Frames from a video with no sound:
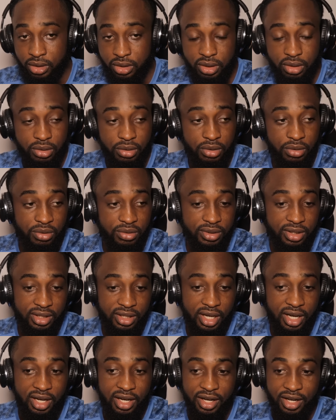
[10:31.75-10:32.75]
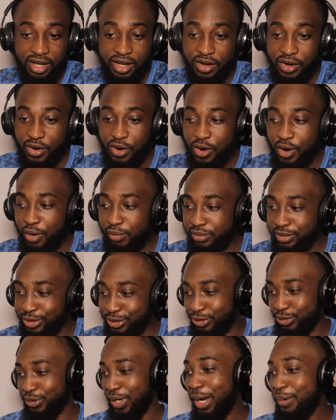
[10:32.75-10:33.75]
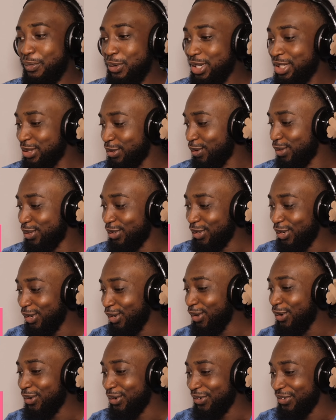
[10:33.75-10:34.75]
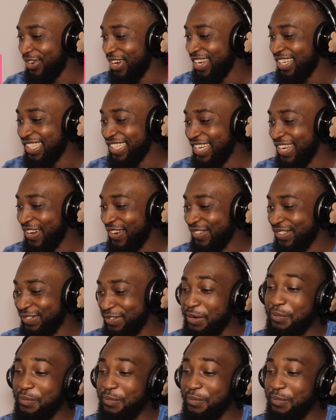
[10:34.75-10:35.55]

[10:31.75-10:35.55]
So yeah, Dremo is on the clock right now.